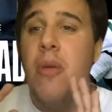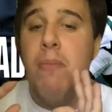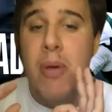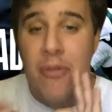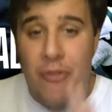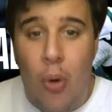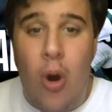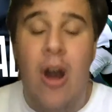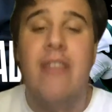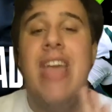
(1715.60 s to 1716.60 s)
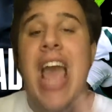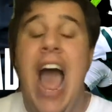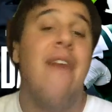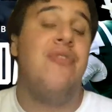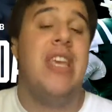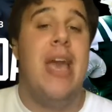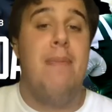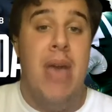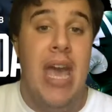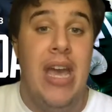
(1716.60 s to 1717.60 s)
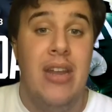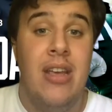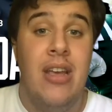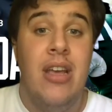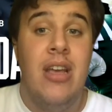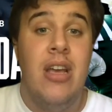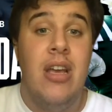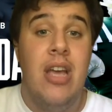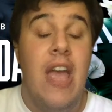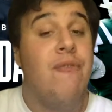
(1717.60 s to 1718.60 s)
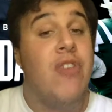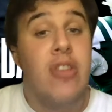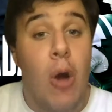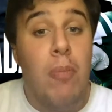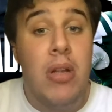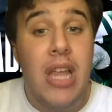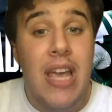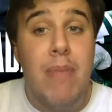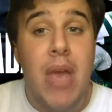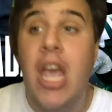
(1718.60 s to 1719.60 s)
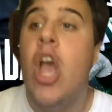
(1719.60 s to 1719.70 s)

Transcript: before they have to get paid. If you don't believe me,